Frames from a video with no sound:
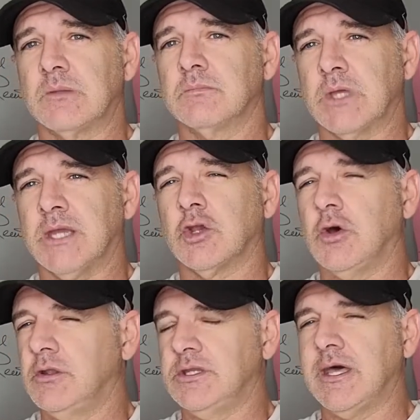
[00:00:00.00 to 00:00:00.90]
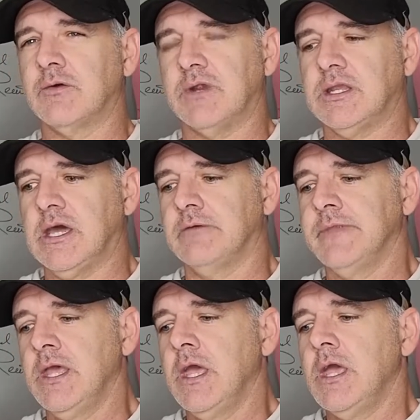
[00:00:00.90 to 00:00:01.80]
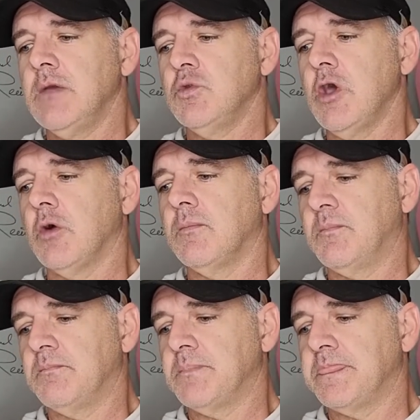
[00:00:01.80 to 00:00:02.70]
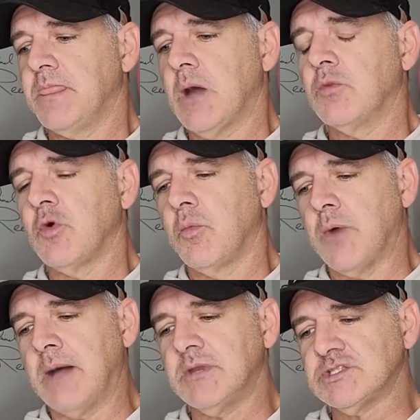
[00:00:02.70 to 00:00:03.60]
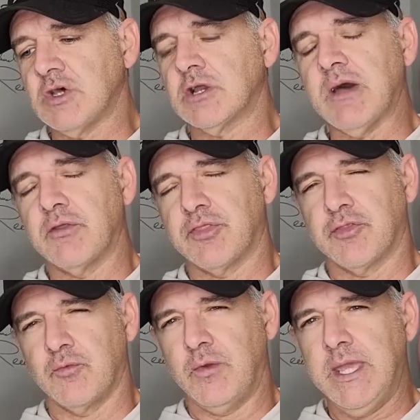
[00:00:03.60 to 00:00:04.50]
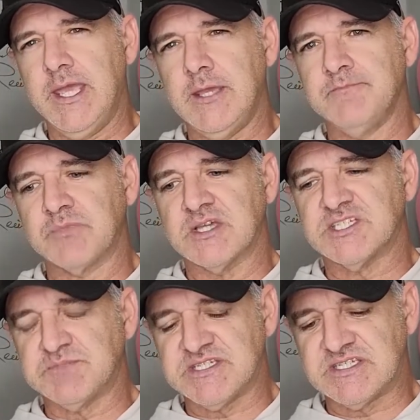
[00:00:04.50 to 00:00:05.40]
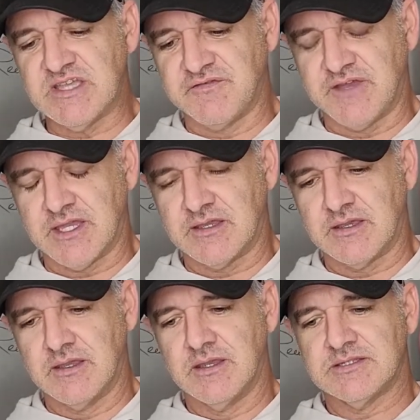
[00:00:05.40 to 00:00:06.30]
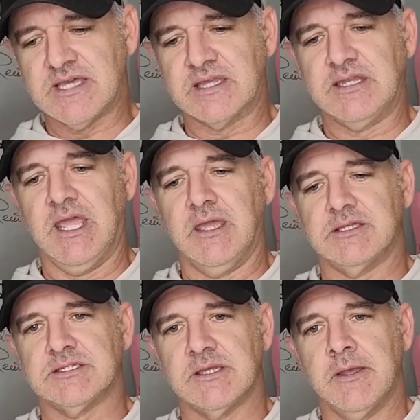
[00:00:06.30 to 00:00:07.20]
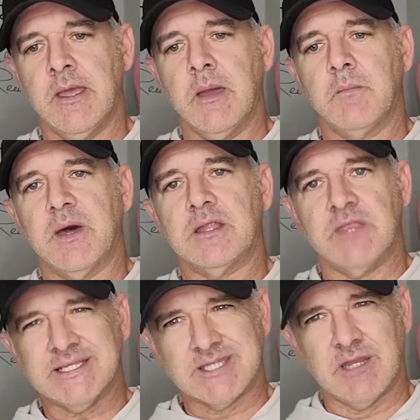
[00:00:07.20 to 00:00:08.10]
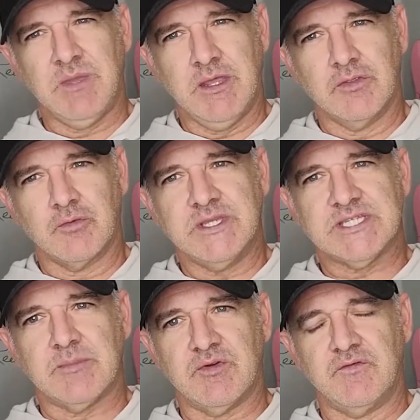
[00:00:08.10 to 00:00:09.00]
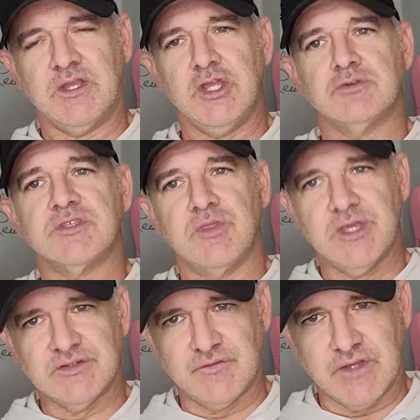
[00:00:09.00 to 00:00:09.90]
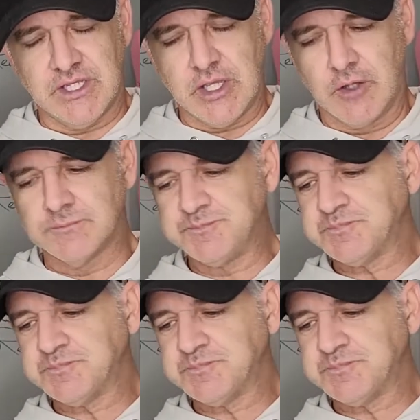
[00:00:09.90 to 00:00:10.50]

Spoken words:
kind of calling you out right now. No, I'm going to talk about 3 specific techniques, but that's going to be in 3 separate videos. This video